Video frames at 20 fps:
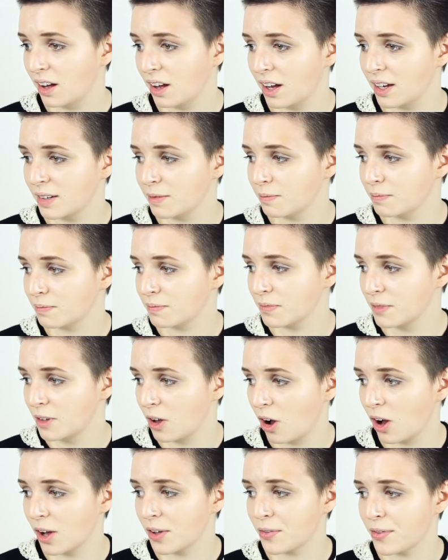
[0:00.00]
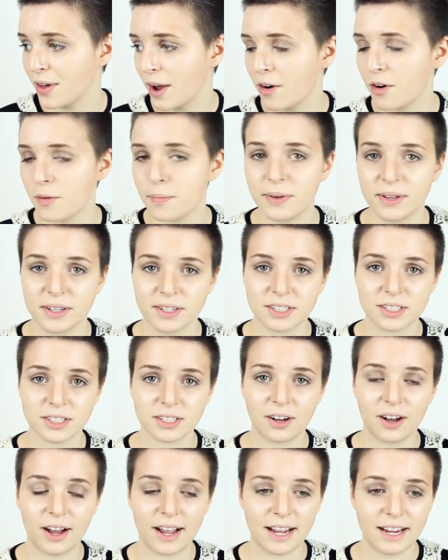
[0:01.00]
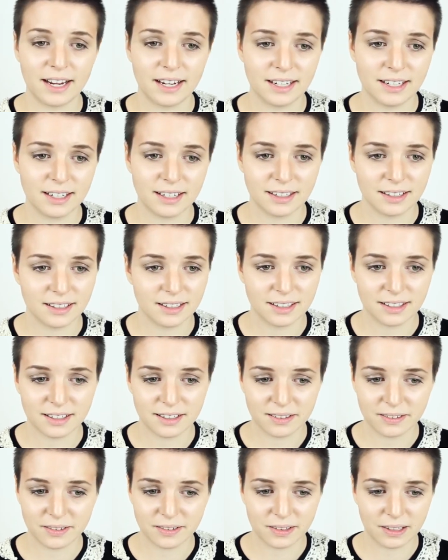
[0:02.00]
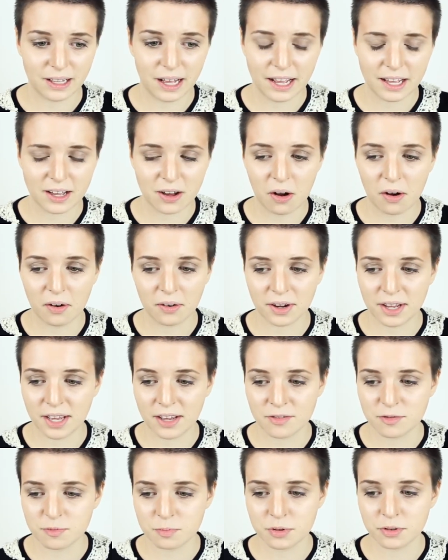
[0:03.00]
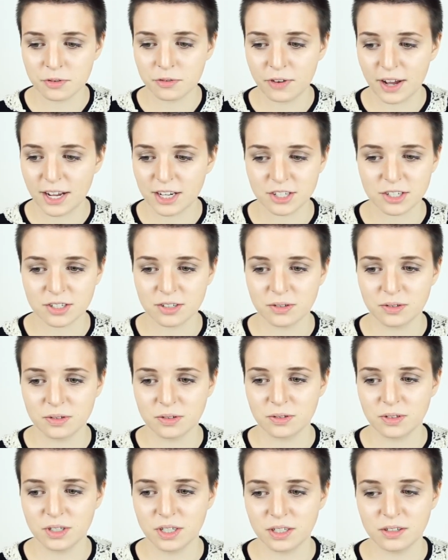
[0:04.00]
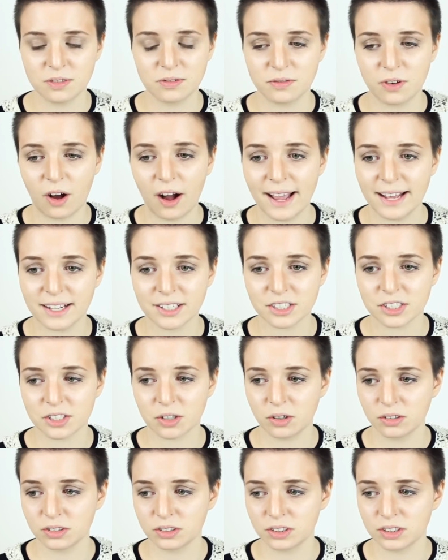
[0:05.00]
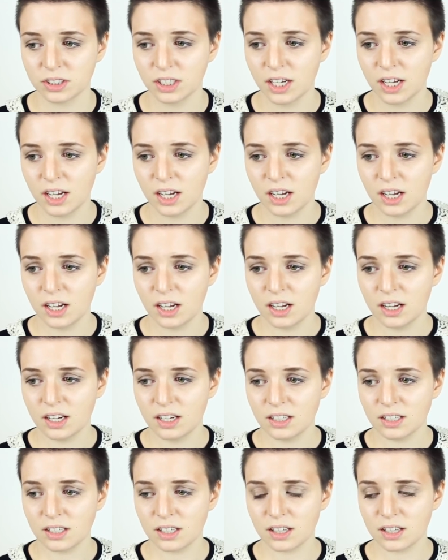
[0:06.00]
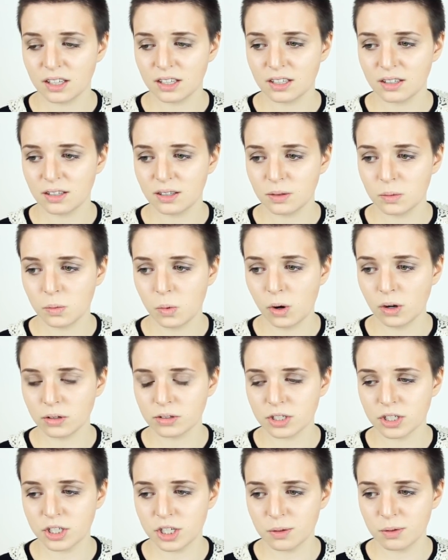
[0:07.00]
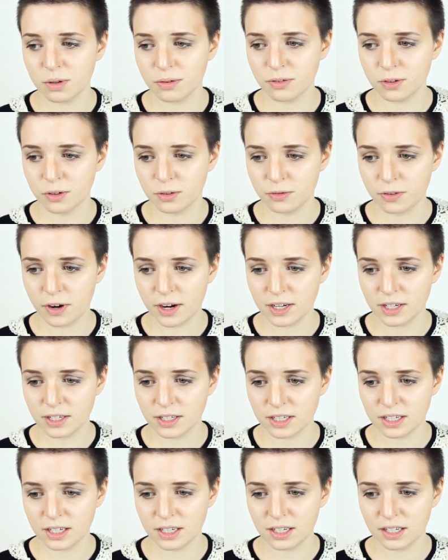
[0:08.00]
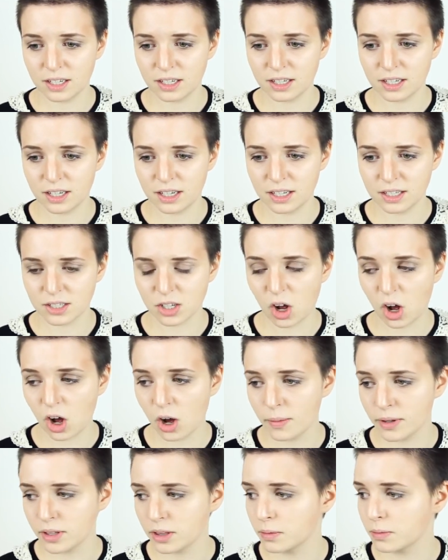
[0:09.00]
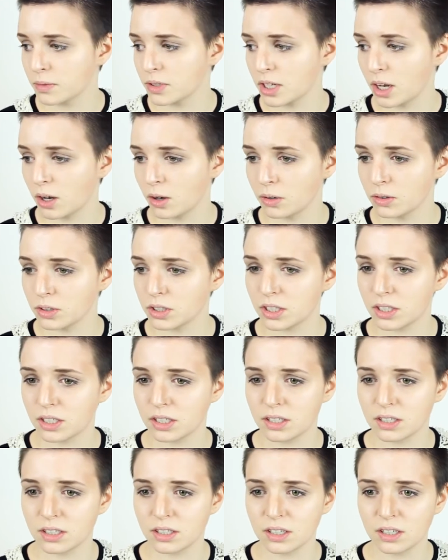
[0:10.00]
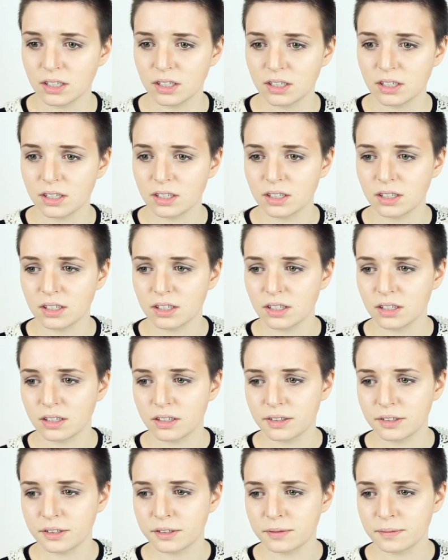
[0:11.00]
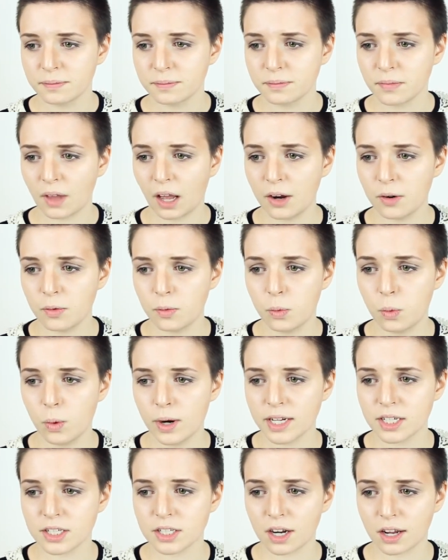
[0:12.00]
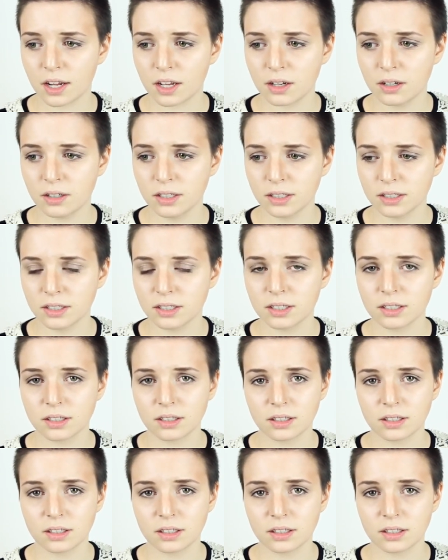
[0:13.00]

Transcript: I'm not a therapist. I I can't give professional advice on what to do if your friend is harming themselves and I wish I could.